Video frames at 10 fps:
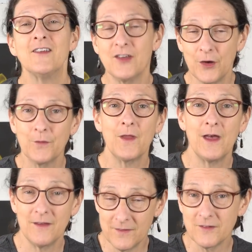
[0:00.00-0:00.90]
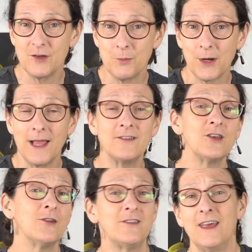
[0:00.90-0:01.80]
So the, the Super gets
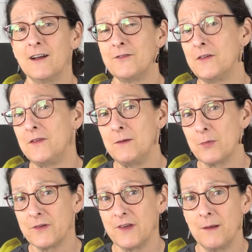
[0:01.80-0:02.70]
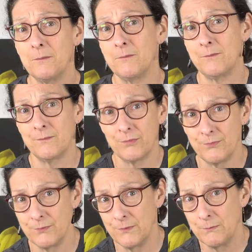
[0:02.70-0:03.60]
you 10 or 15%
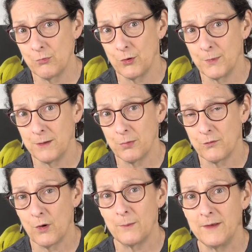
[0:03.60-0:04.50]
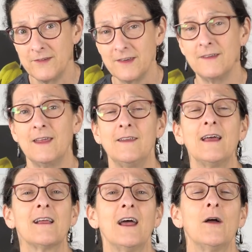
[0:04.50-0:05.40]
improvement in performance, and then
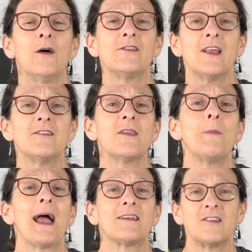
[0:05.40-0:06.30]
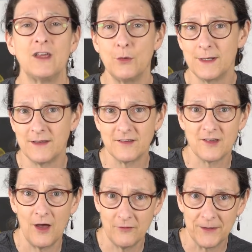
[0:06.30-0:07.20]
that kind of offsets the max
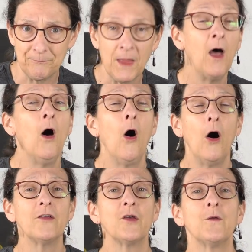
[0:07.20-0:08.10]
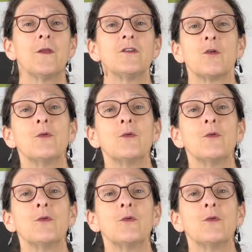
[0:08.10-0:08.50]
Qedness of it. Also, there's a